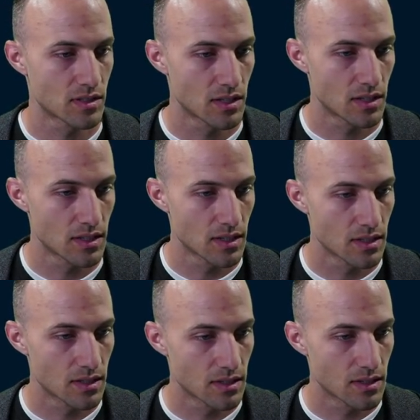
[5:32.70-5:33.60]

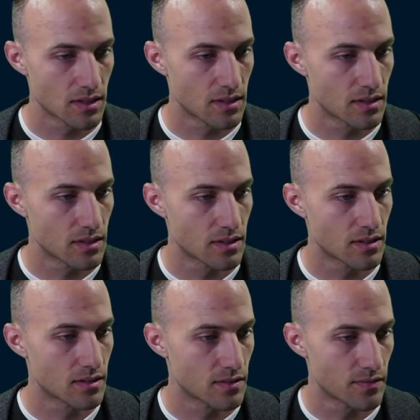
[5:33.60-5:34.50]
No one is speaking in this clip.